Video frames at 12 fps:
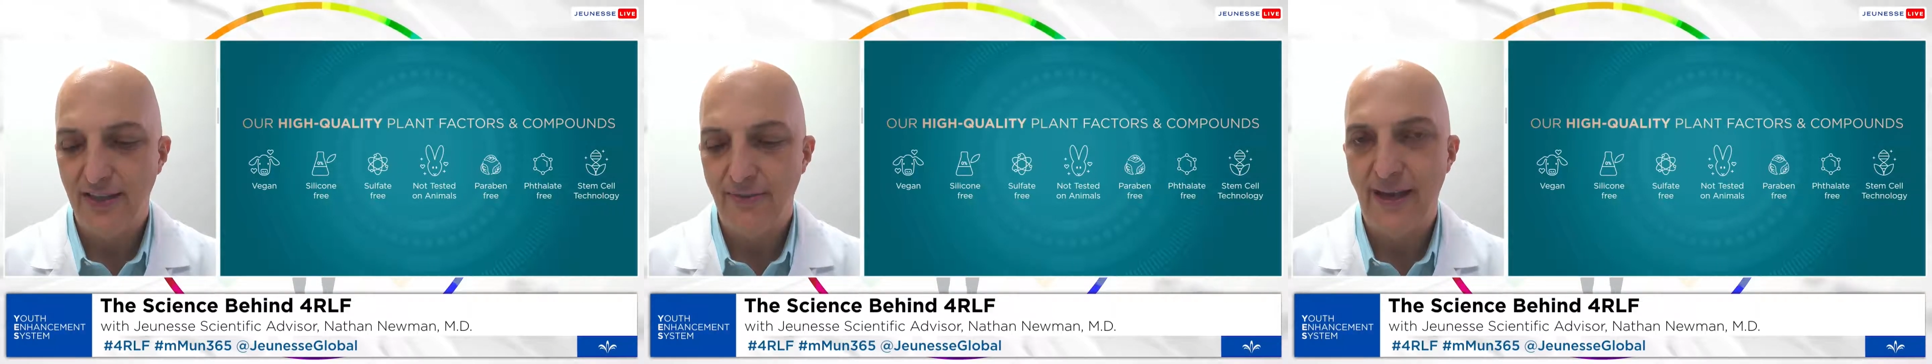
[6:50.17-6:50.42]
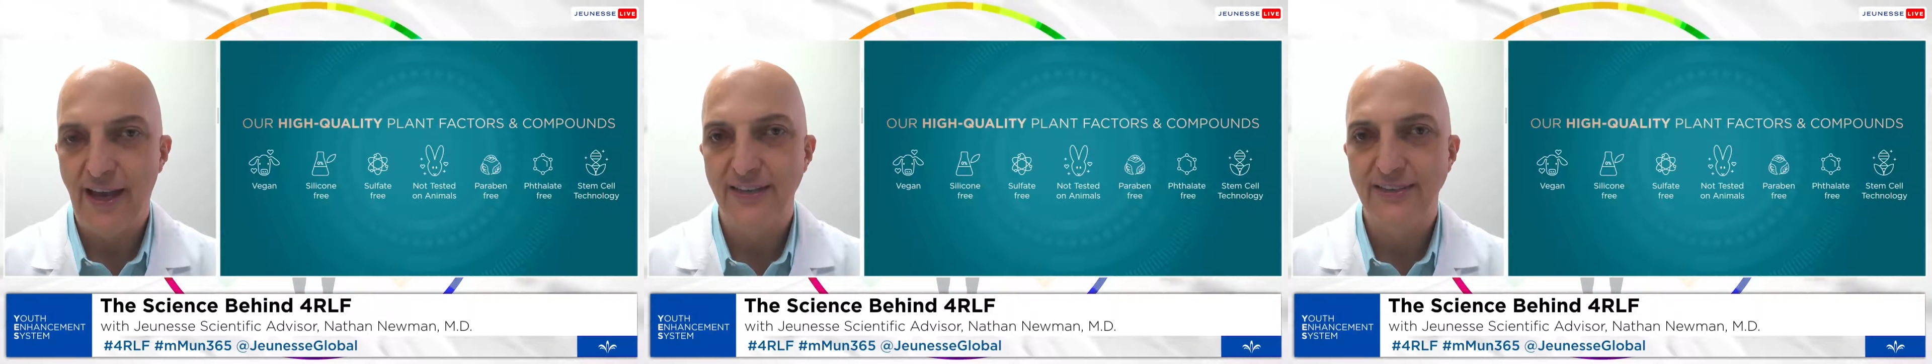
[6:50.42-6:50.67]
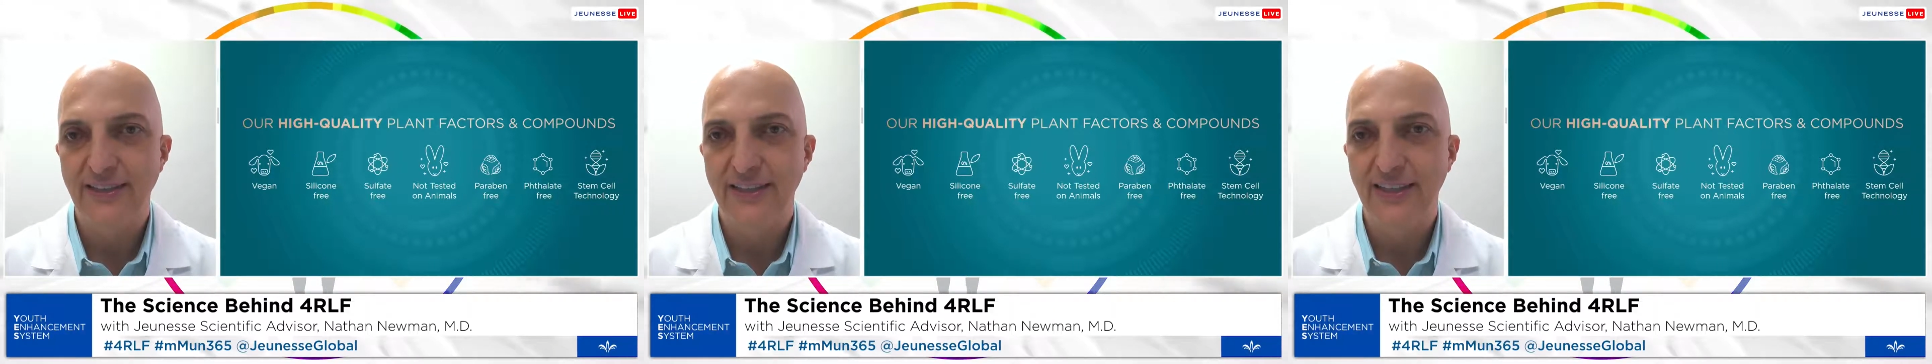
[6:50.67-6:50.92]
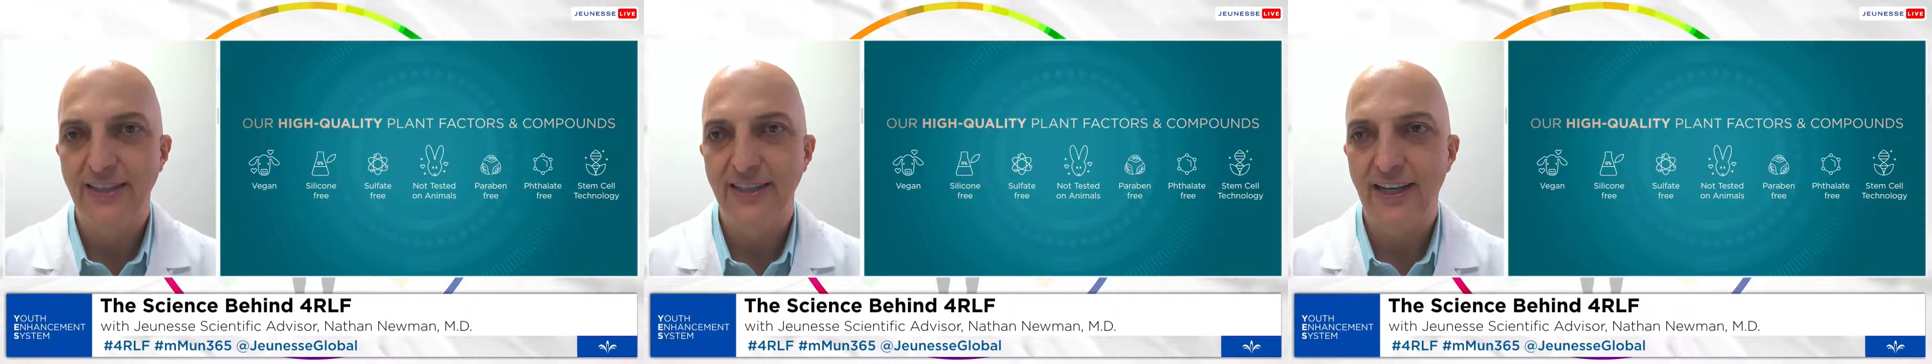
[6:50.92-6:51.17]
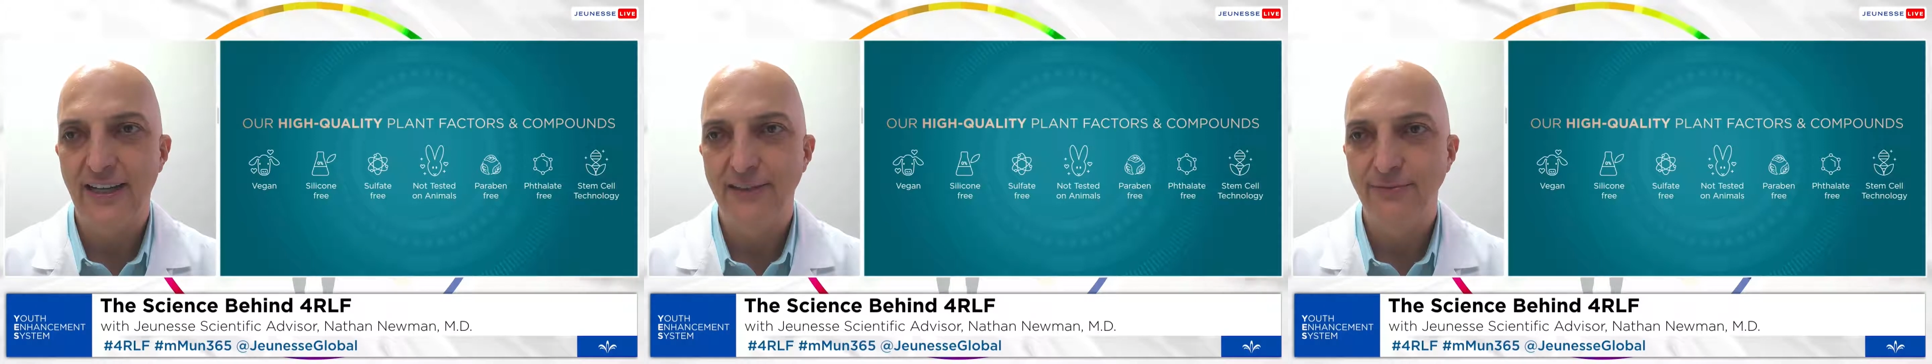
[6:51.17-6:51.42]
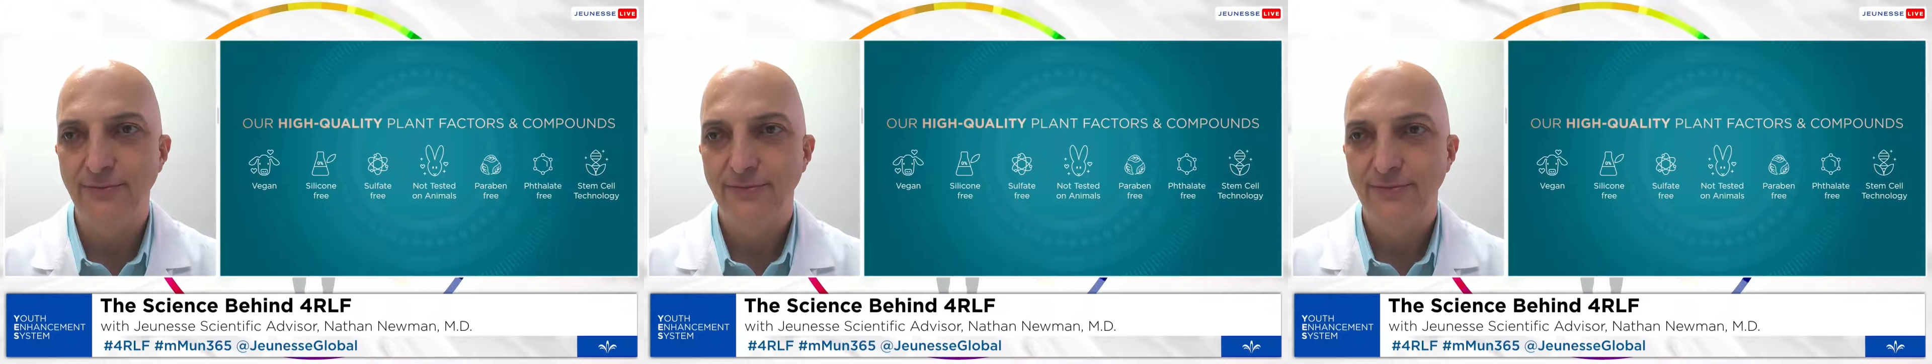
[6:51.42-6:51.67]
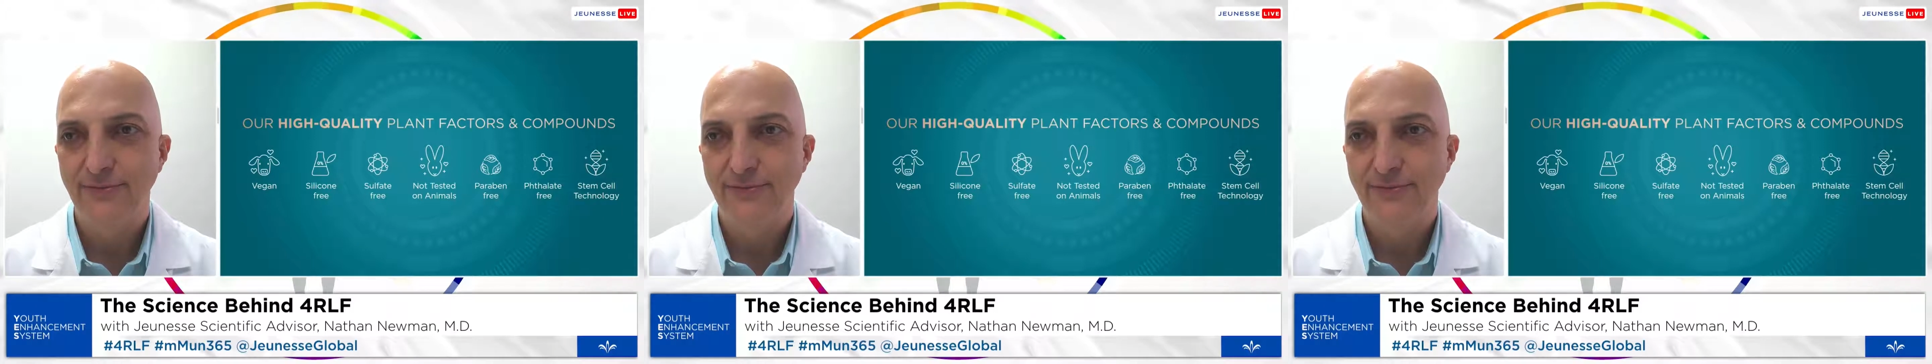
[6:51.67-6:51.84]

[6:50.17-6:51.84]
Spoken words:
about the,